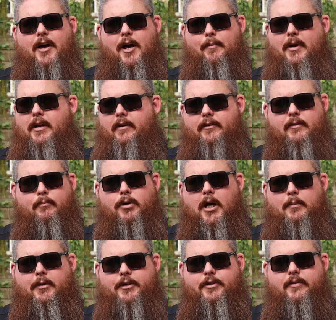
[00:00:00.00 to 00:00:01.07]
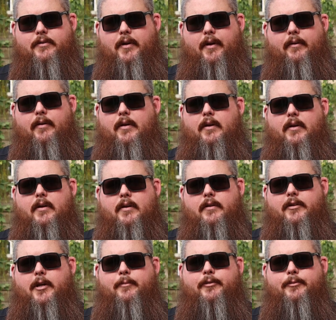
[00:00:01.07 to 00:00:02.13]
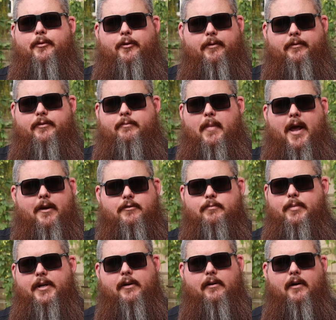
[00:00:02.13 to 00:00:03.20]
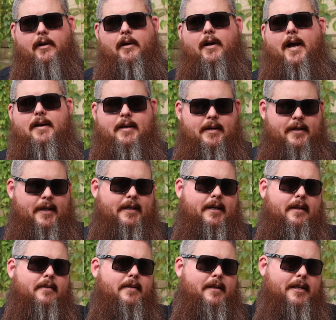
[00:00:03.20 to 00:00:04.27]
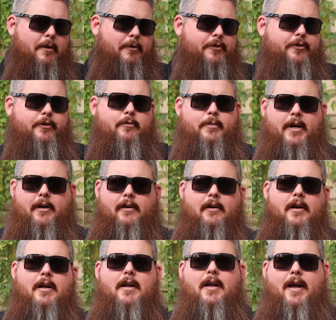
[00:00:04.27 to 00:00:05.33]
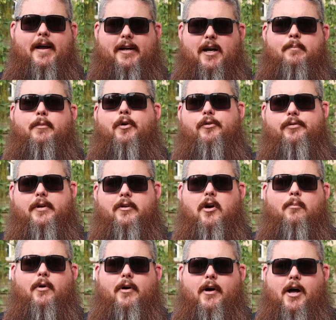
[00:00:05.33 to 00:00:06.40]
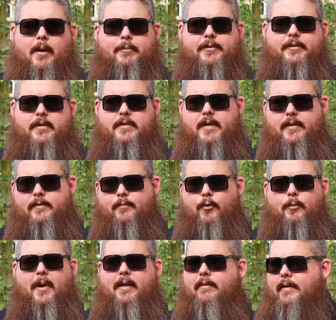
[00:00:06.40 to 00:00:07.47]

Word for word: I'm gonna use them probably just some sort of smash beer. I didn't get anything that was too bitter. I got mostly noble hops because that's more my